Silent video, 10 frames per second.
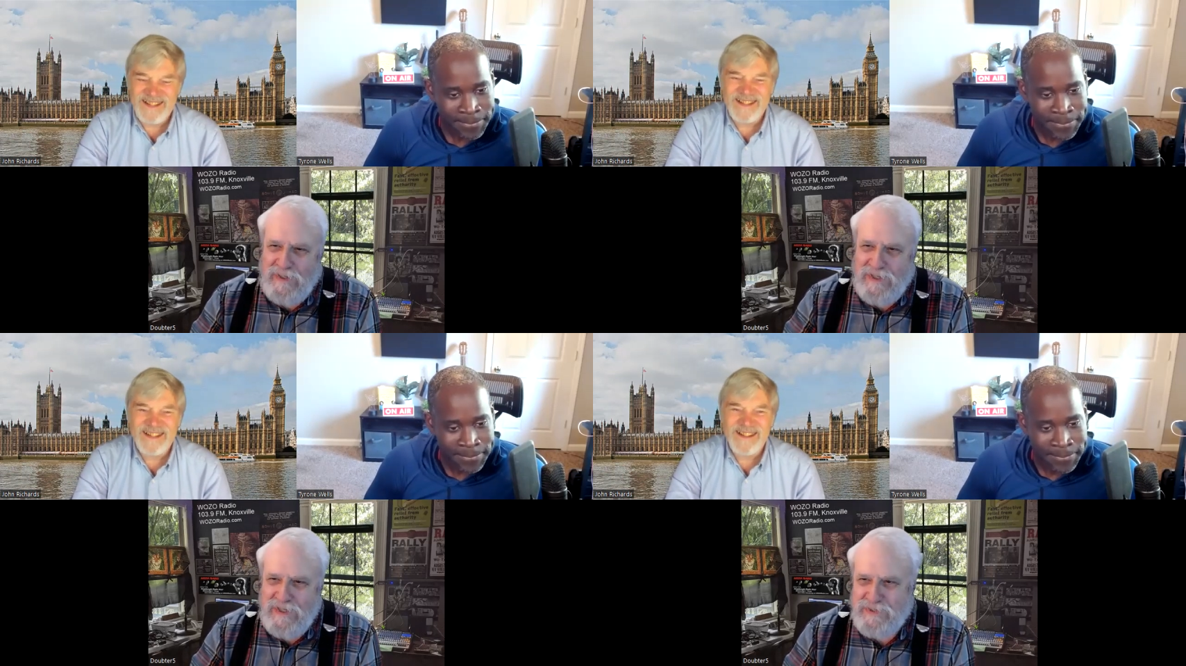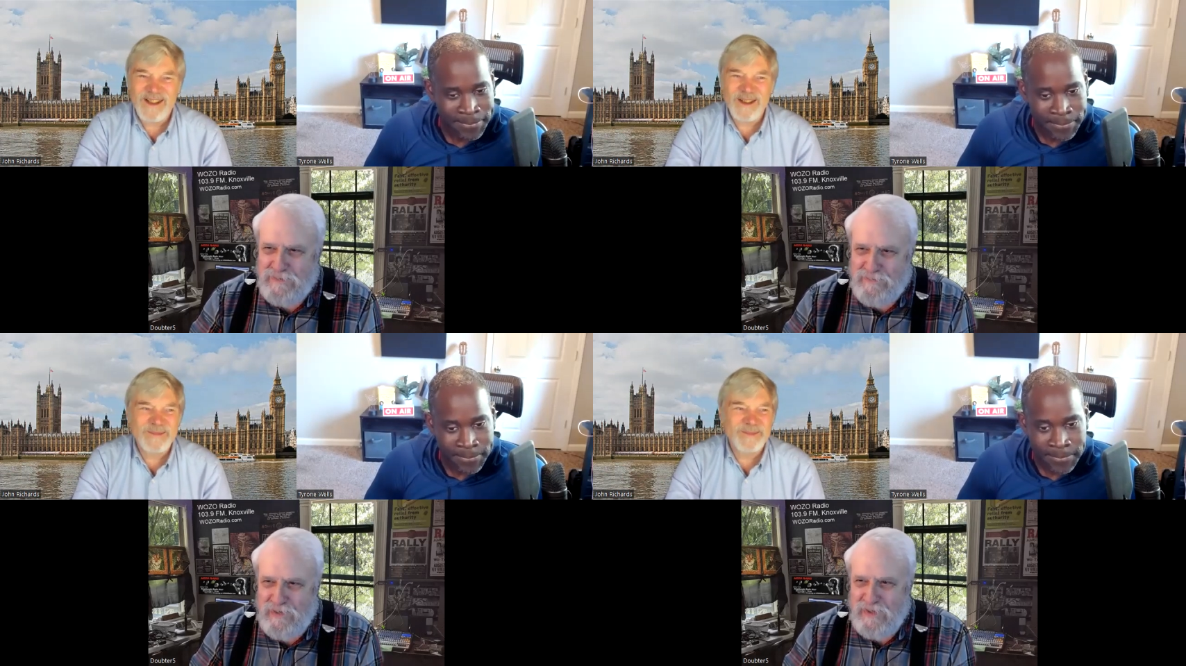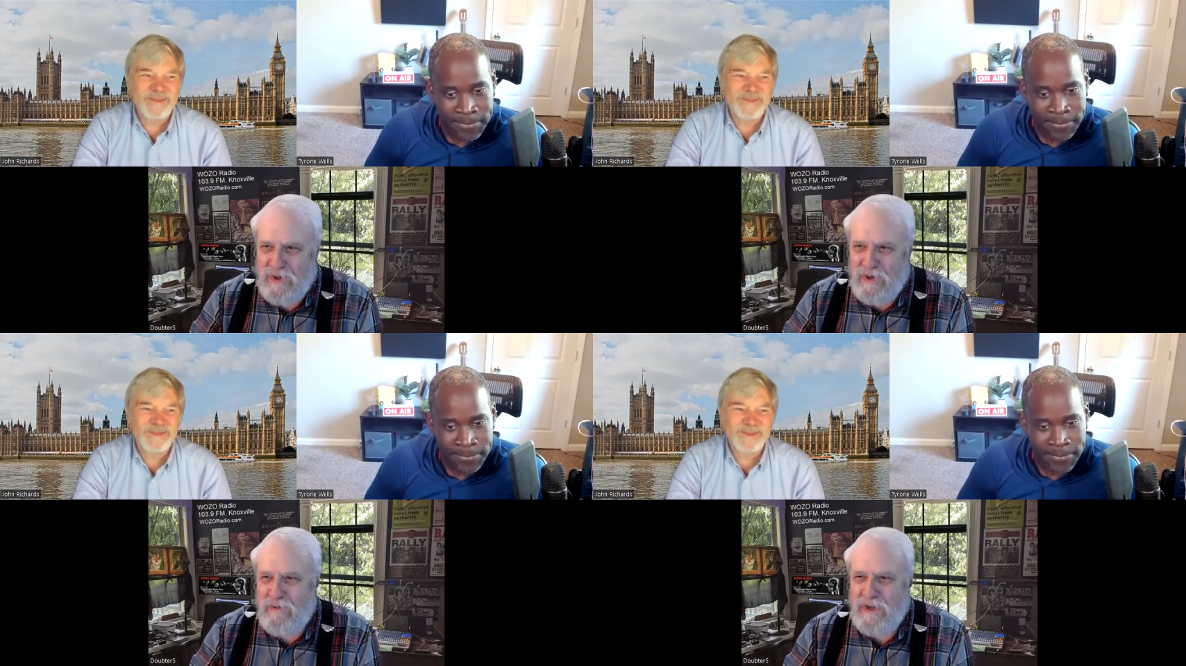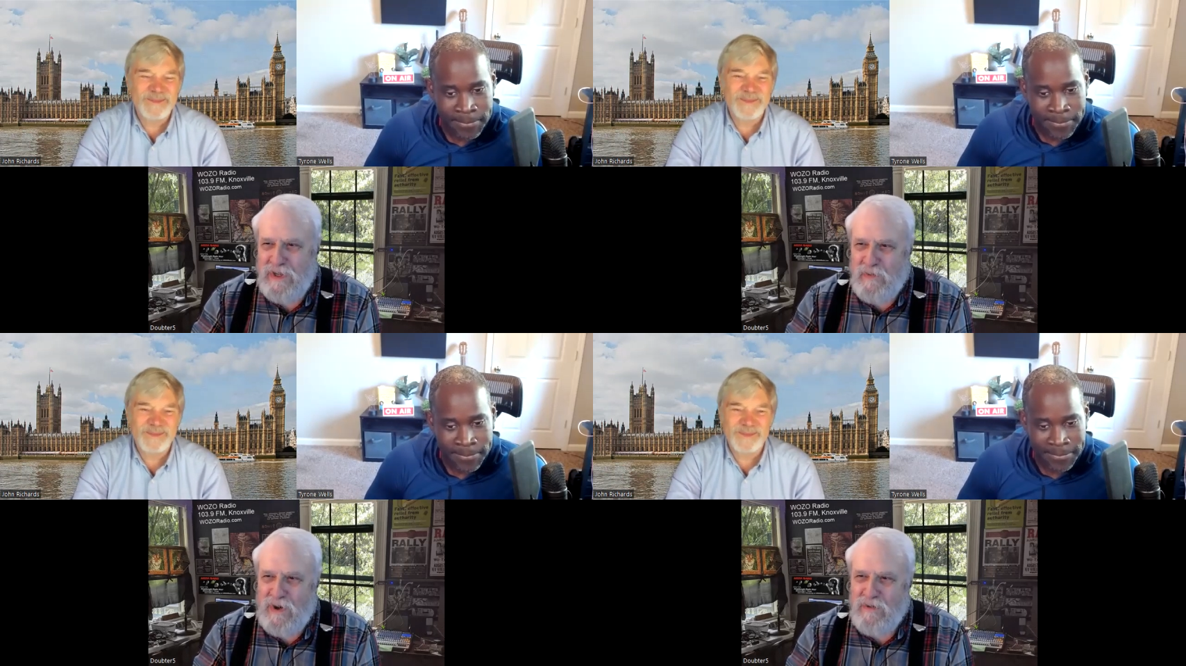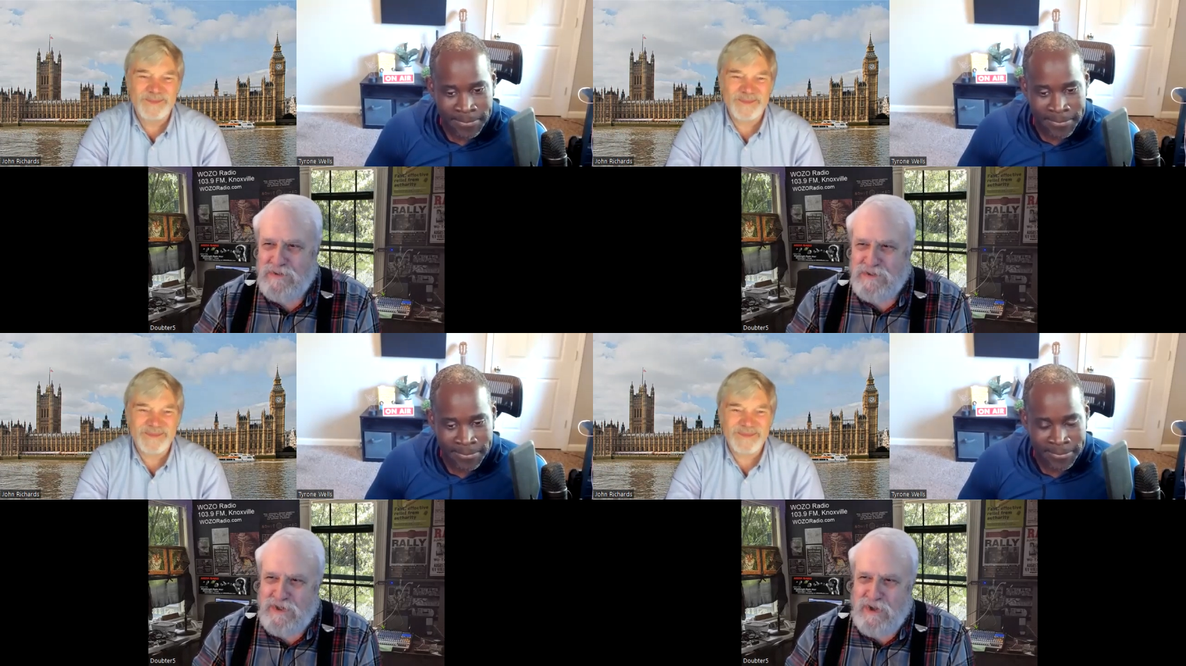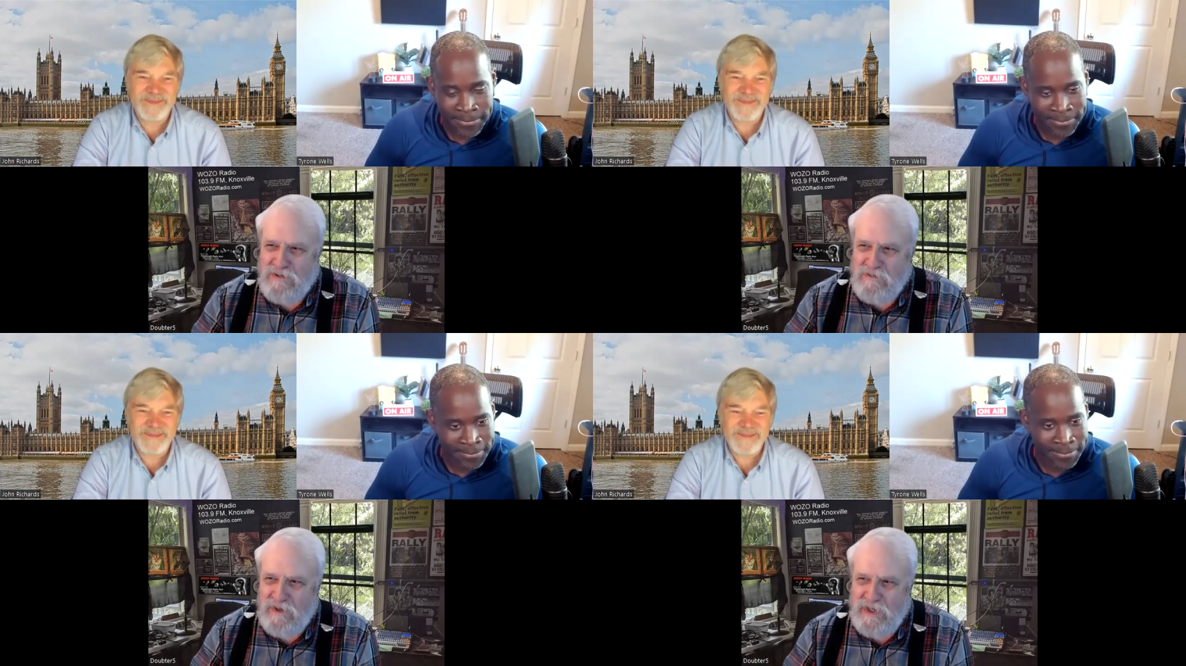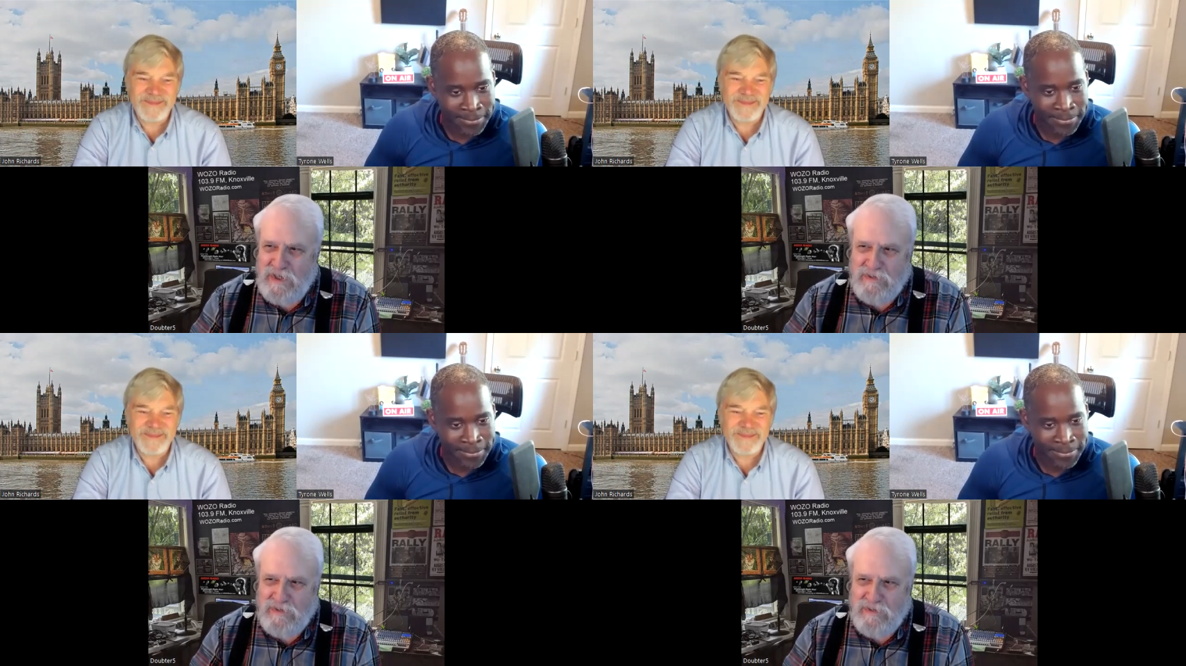Speaker 1: Digital Free Thought Radio Hour is a talk radio